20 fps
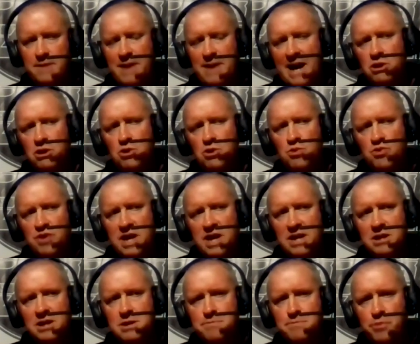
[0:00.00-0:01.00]
How do you think
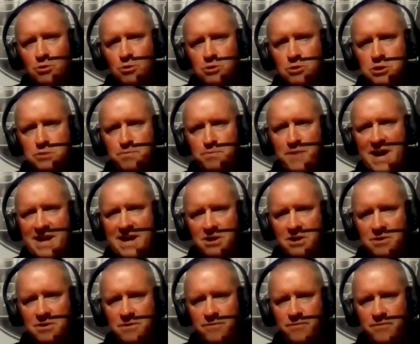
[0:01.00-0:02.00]
the
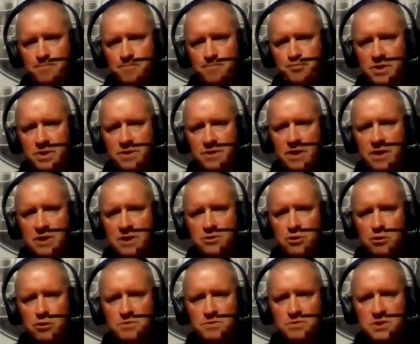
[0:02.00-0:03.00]
perspective in
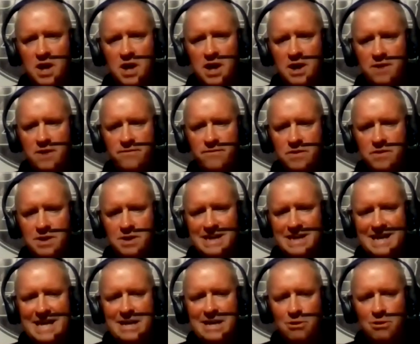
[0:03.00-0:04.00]
terms of
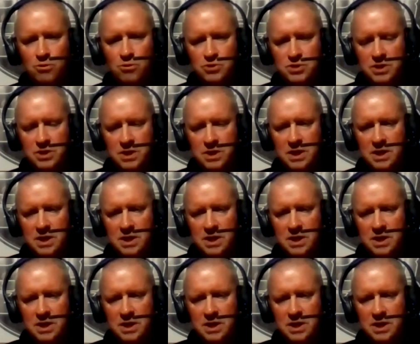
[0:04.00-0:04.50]
leaders,